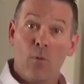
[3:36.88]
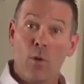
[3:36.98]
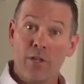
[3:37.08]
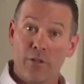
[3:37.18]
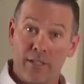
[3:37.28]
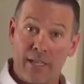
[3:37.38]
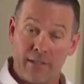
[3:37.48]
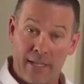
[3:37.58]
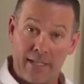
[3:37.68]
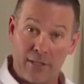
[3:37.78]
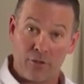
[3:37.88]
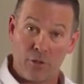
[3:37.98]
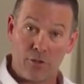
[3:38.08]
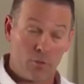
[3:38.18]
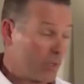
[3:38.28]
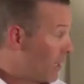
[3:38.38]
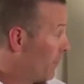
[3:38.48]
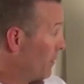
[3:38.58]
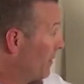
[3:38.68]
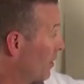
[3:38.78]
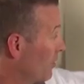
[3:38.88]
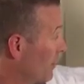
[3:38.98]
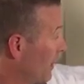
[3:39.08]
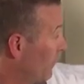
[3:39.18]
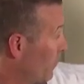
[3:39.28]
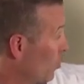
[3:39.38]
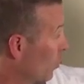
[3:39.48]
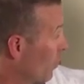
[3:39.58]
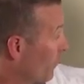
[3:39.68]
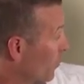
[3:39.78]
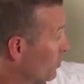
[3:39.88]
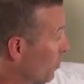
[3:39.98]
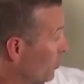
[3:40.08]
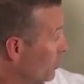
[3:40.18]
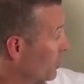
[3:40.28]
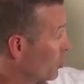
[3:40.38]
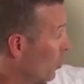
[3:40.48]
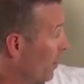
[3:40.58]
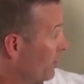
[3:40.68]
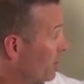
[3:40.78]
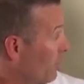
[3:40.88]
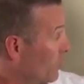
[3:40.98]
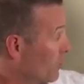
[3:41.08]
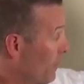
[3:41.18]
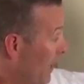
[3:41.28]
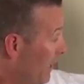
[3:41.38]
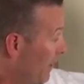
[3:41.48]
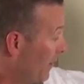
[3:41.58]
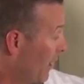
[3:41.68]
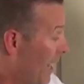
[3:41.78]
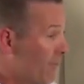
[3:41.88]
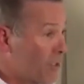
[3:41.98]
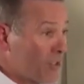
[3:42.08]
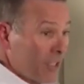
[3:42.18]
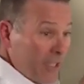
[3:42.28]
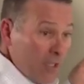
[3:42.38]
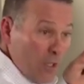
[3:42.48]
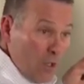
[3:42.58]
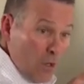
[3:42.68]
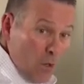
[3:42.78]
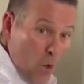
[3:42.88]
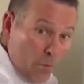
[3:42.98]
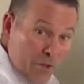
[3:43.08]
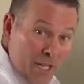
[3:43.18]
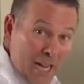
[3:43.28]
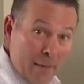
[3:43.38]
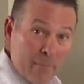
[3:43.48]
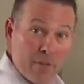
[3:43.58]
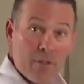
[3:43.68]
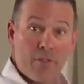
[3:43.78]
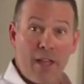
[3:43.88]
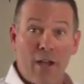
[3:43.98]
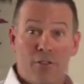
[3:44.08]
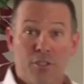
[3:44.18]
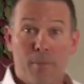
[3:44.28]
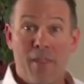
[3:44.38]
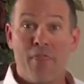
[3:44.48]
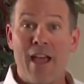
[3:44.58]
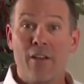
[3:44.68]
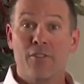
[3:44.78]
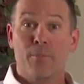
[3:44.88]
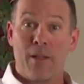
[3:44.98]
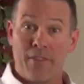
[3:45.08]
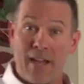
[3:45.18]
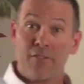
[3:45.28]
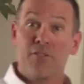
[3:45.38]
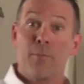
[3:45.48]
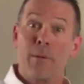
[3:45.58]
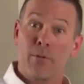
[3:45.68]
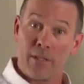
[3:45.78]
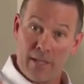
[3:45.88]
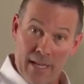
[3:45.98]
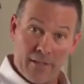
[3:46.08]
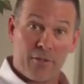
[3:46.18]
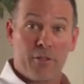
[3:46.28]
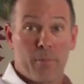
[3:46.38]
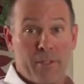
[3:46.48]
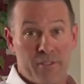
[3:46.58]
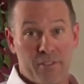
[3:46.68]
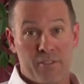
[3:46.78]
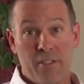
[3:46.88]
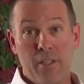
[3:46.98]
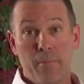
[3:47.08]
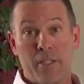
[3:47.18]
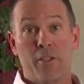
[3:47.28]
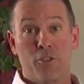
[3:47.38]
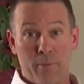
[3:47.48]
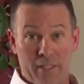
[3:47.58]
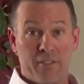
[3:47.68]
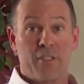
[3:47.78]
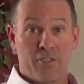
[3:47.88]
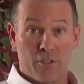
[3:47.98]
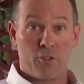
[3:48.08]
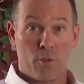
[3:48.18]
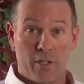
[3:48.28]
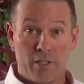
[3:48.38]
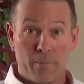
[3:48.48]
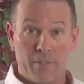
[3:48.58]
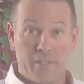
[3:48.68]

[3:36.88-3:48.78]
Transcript: when you're get, getting introduced to a company because if you are the first person to join someone's binary, obviously over time, thousands upon thousands upon thousands of people can enter your business because you made a decision to join our company